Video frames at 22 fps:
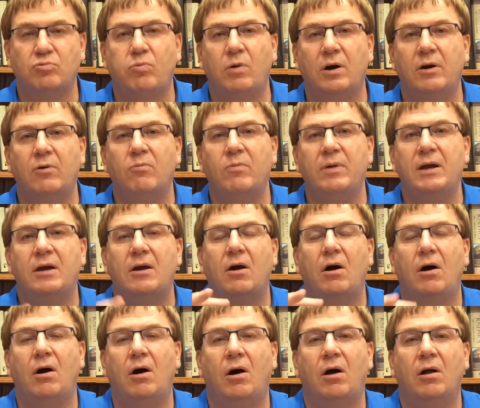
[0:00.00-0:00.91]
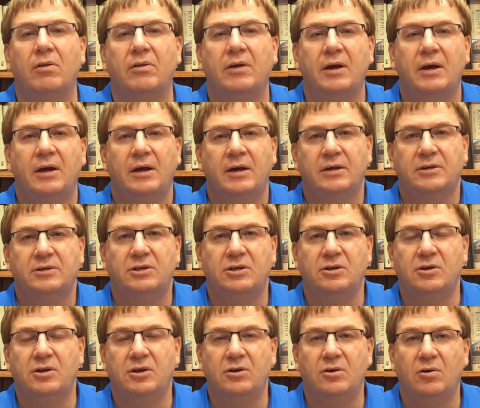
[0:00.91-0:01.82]
What are we called to
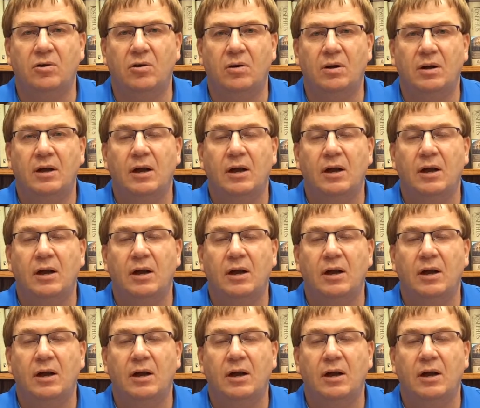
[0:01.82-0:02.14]
do?